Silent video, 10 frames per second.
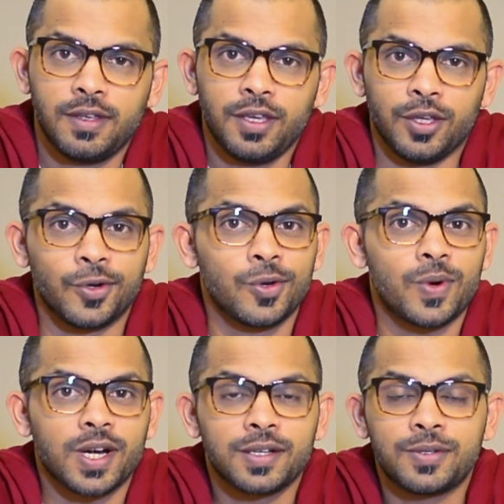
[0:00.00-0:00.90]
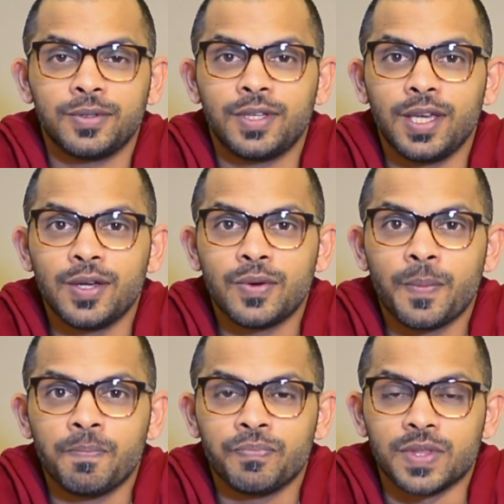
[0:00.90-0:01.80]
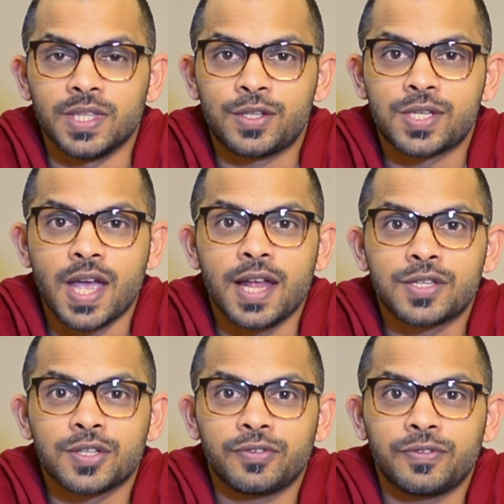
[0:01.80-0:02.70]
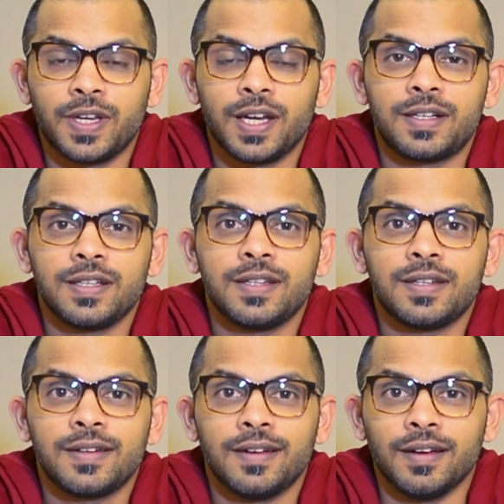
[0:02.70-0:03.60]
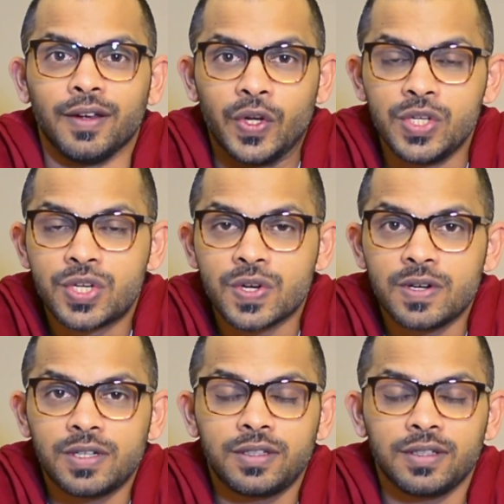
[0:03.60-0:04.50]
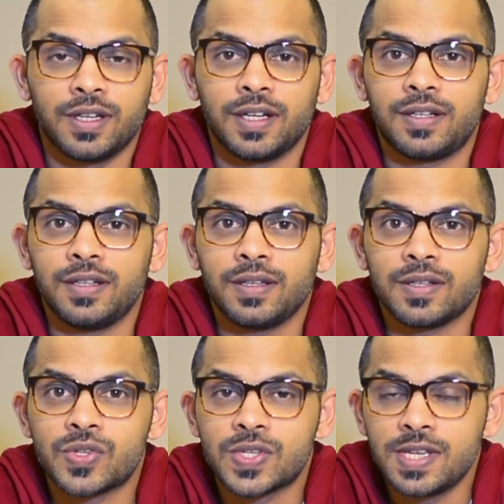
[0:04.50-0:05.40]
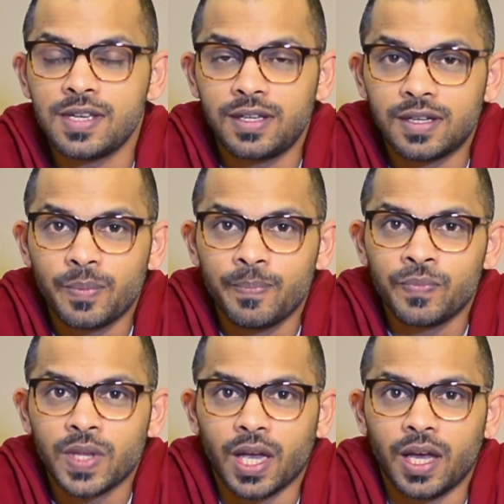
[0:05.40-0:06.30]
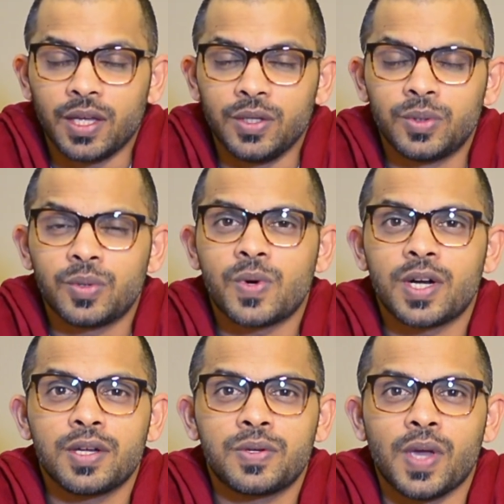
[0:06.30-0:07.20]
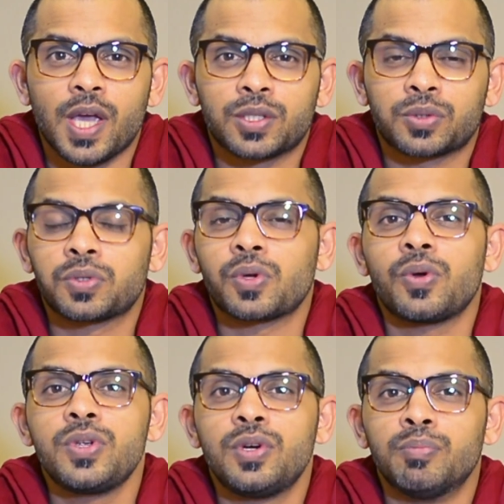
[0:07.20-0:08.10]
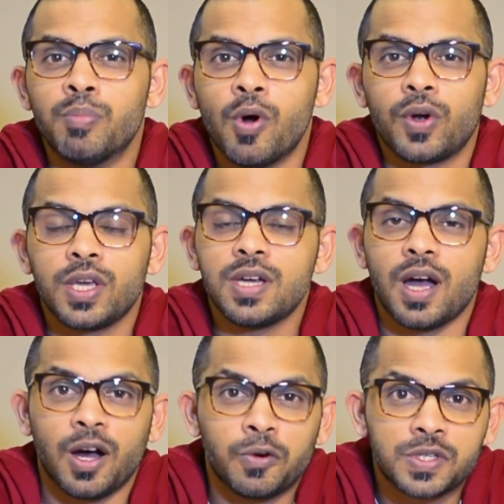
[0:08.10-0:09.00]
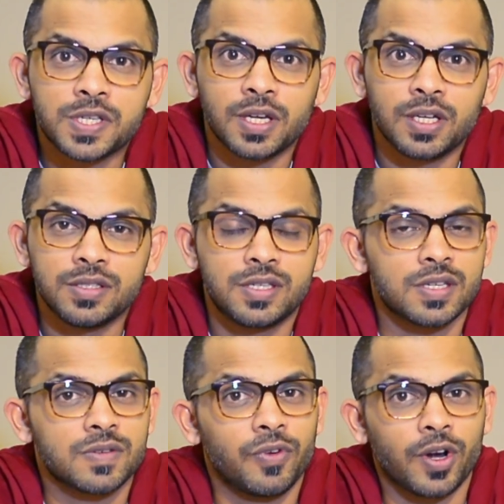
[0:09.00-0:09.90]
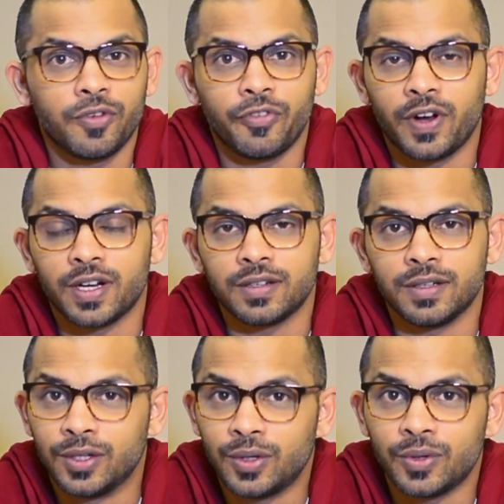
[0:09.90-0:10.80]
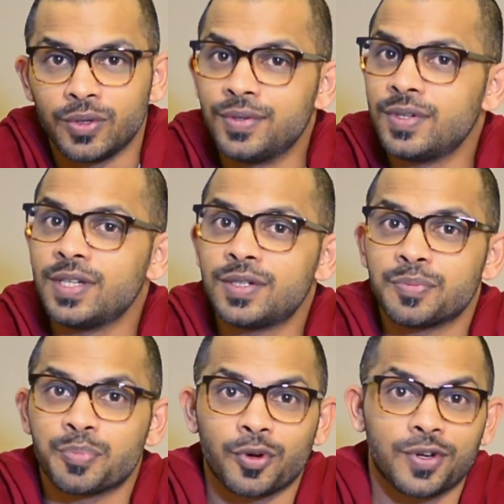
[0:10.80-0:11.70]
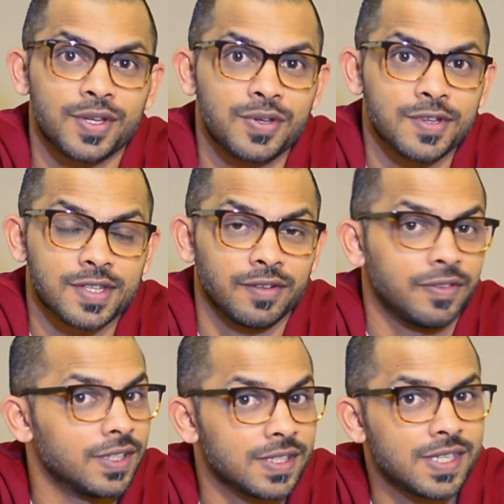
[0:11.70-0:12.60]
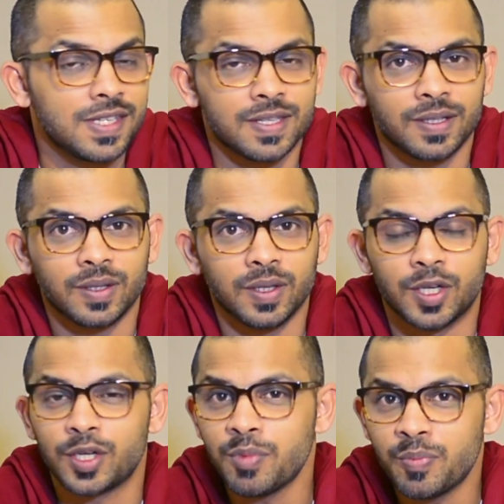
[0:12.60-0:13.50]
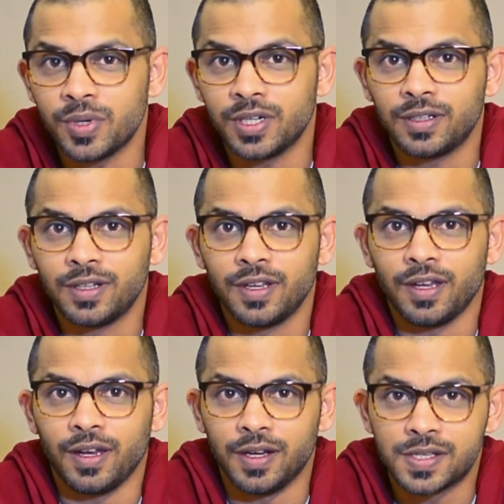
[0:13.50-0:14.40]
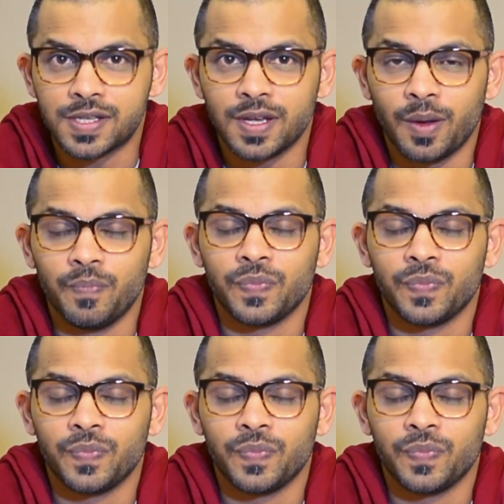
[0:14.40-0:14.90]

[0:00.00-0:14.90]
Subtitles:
You don't want to give the chance of getting injured, getting sick. You don't want to throw your body outside just for a fun. No, you need to protect yourself in the season. Remember, it's a